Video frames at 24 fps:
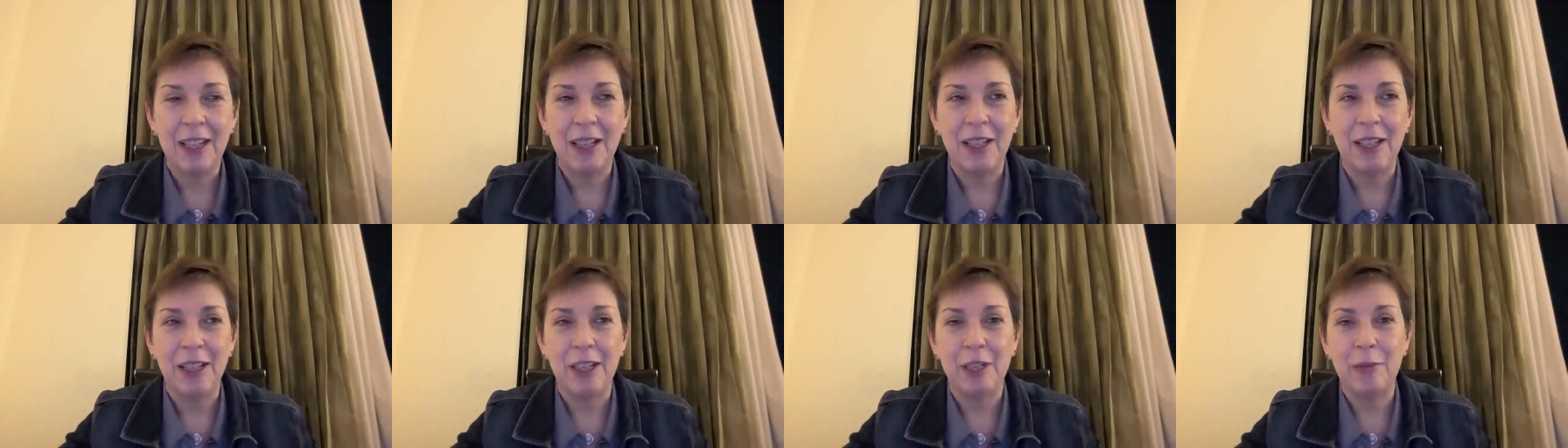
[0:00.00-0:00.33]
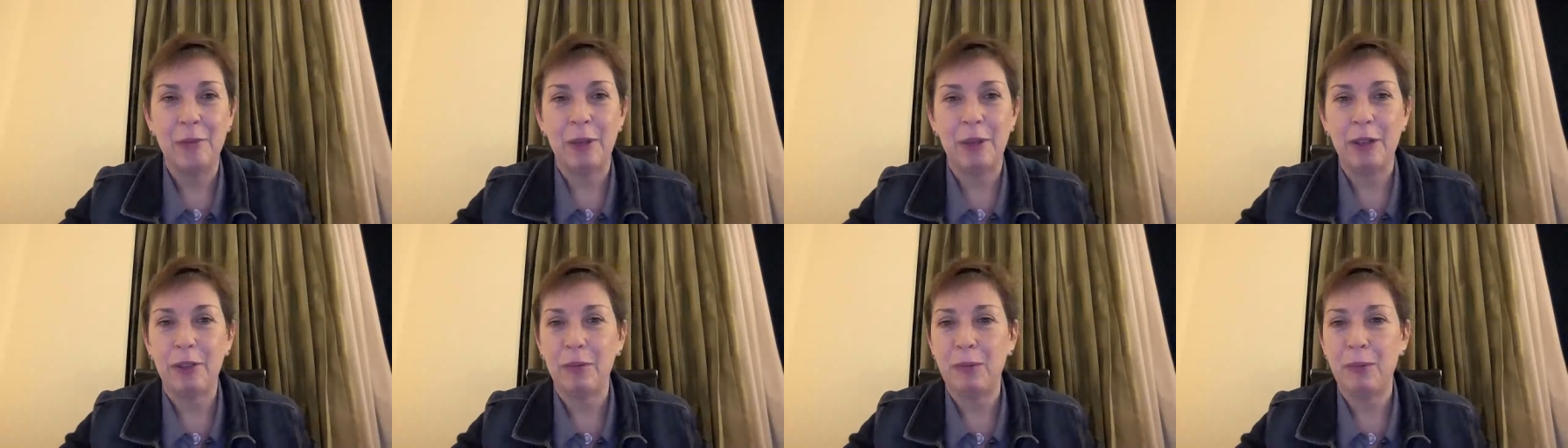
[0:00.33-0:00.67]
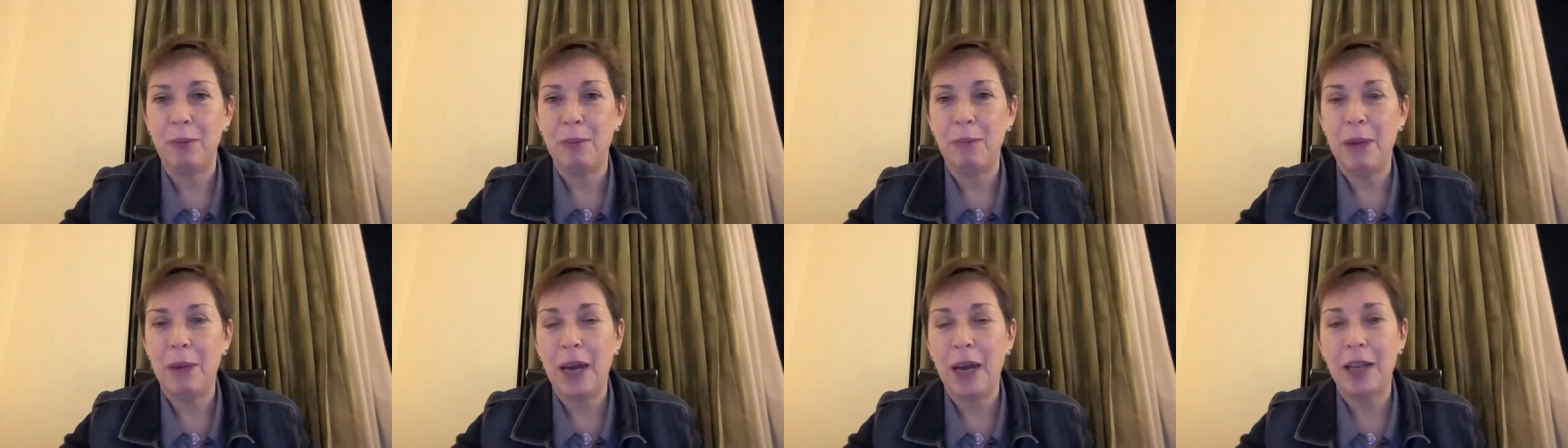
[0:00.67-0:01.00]
Um, I will
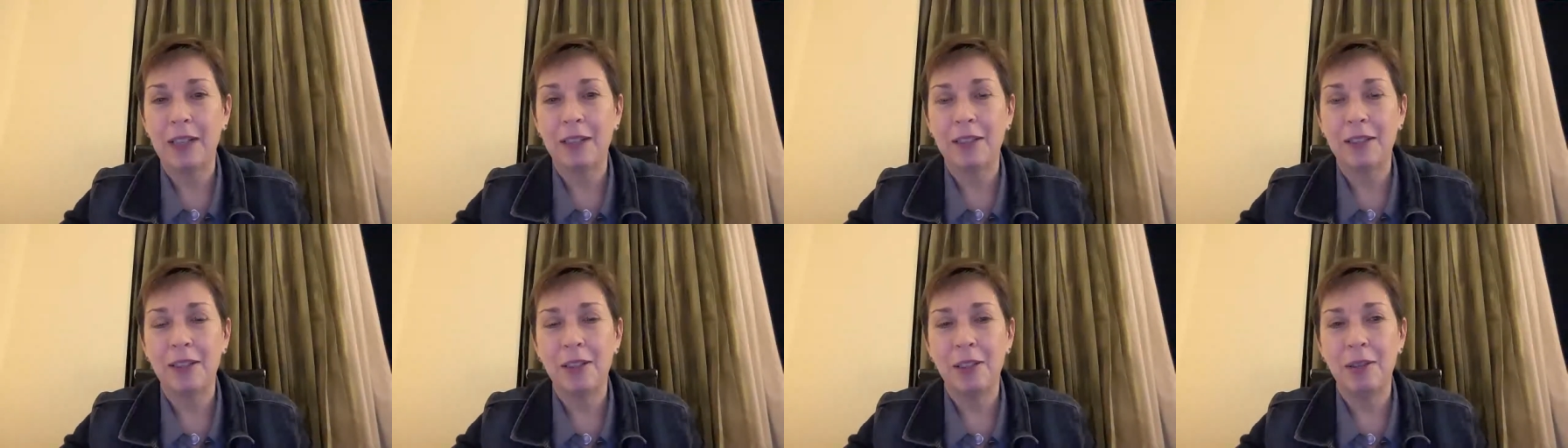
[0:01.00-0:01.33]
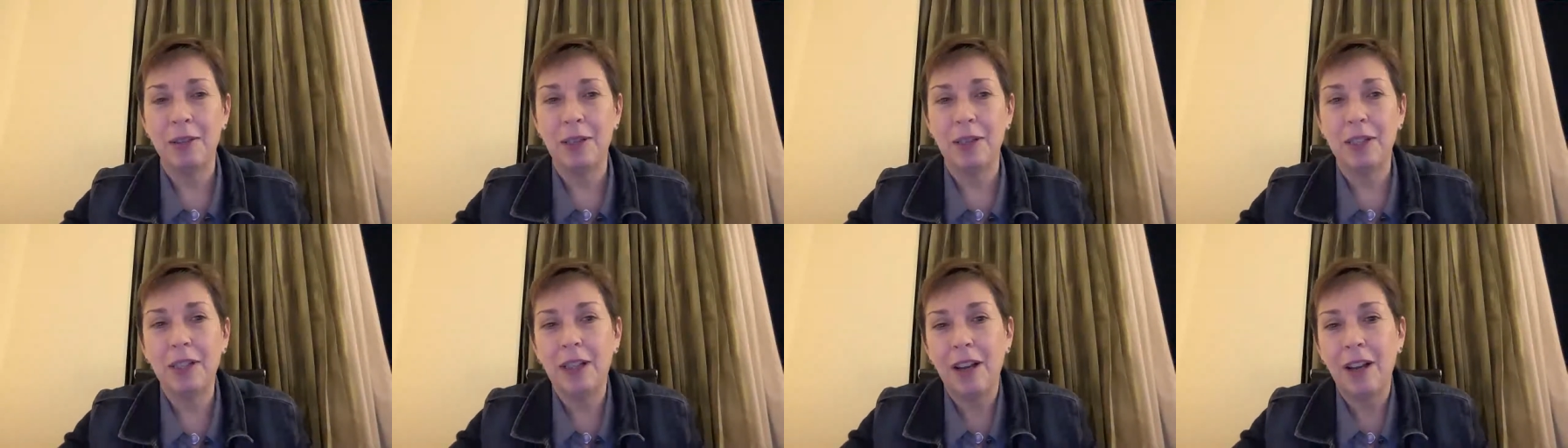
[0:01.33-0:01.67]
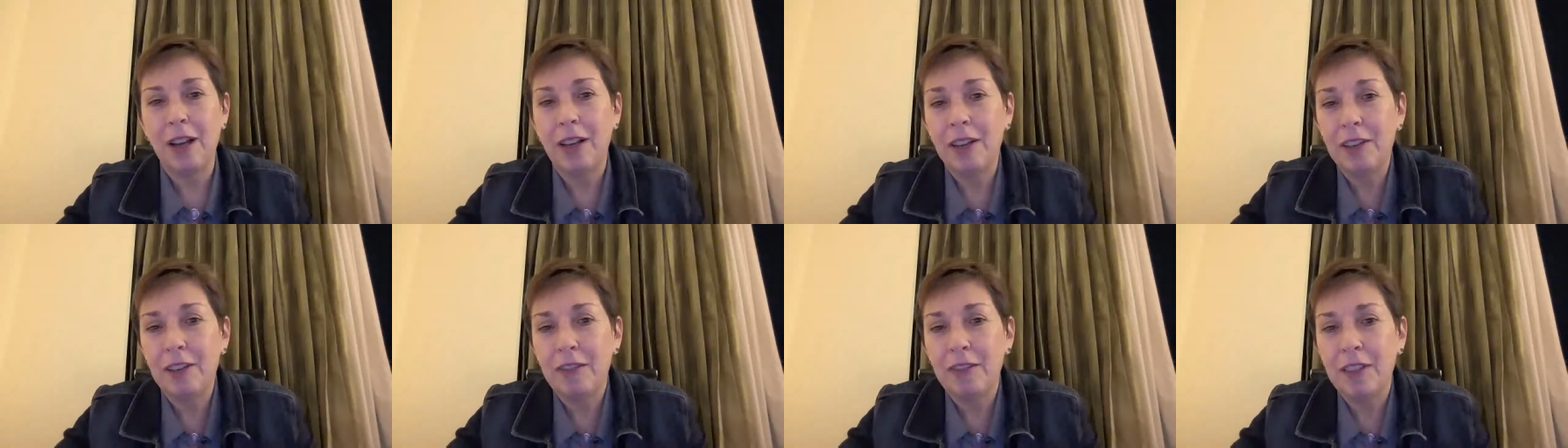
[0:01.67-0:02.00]
be back doing
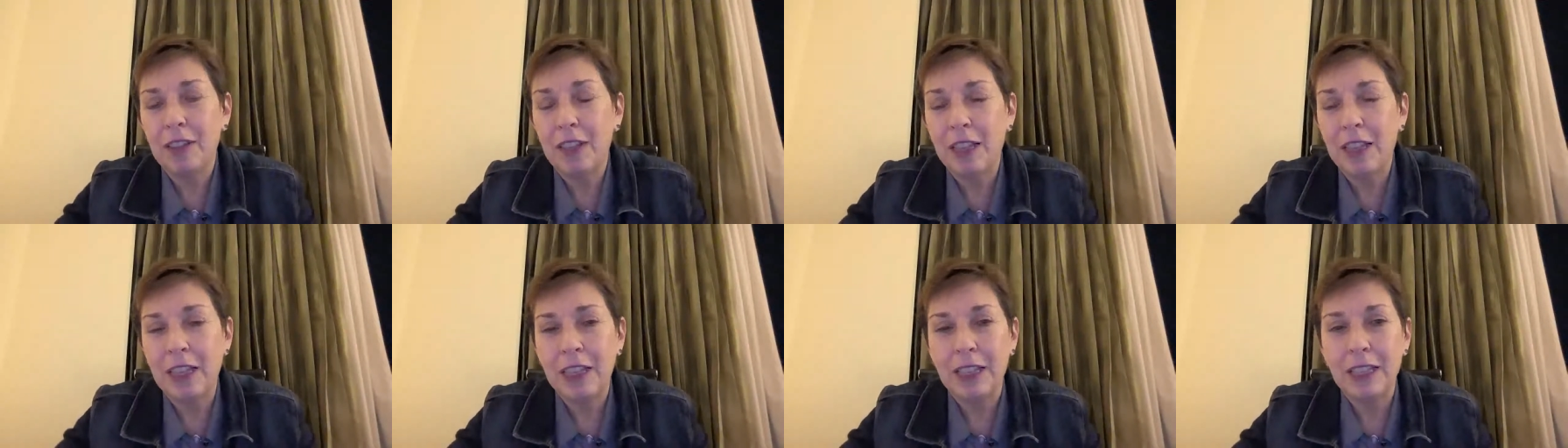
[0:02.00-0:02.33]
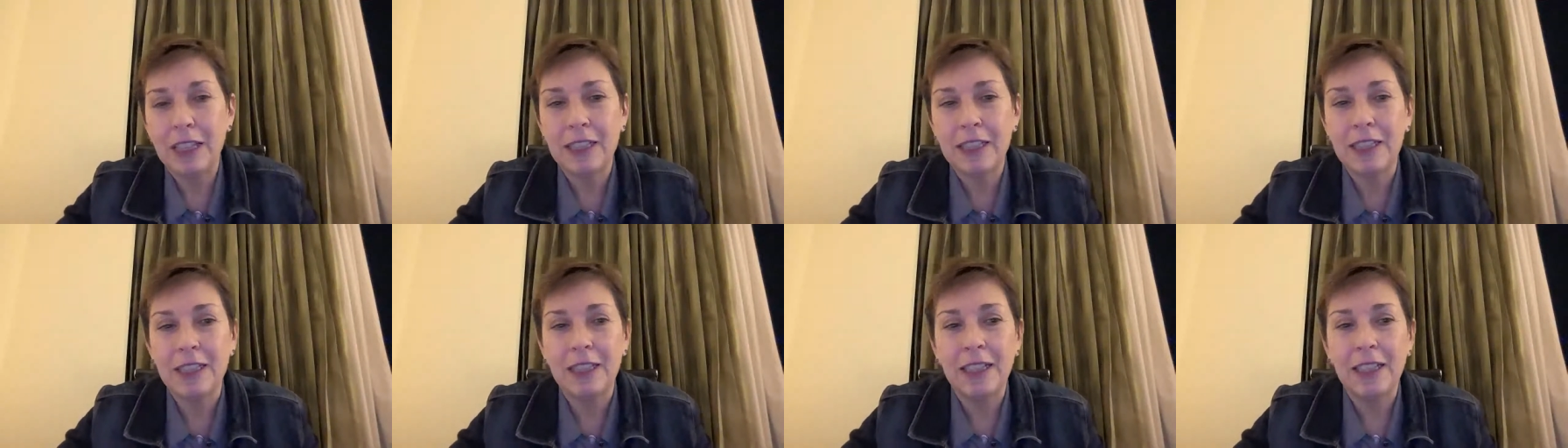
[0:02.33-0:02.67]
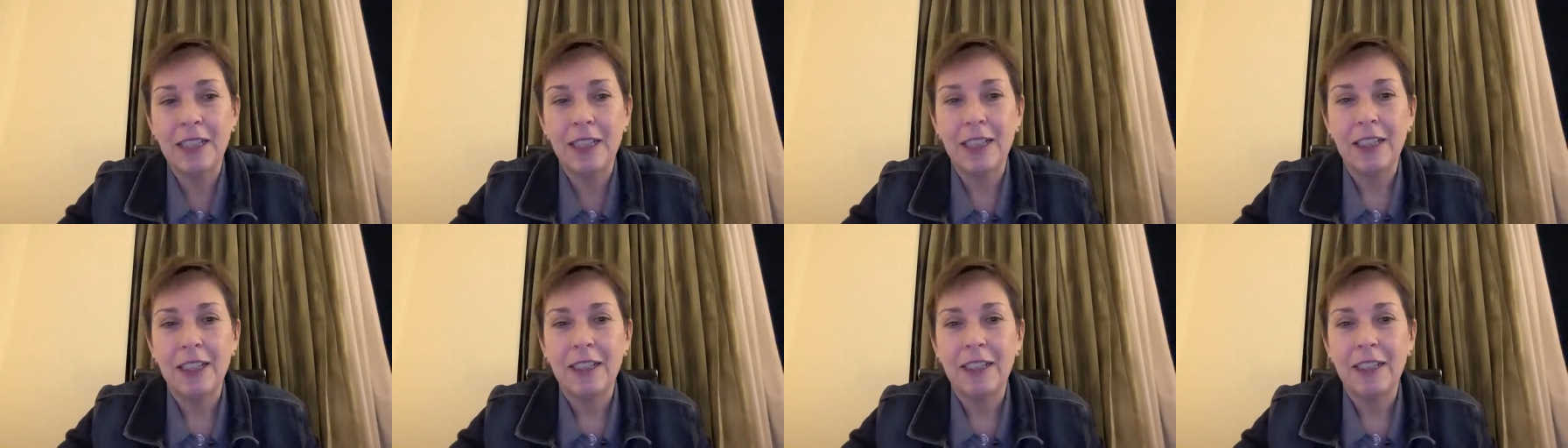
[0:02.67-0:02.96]
all the things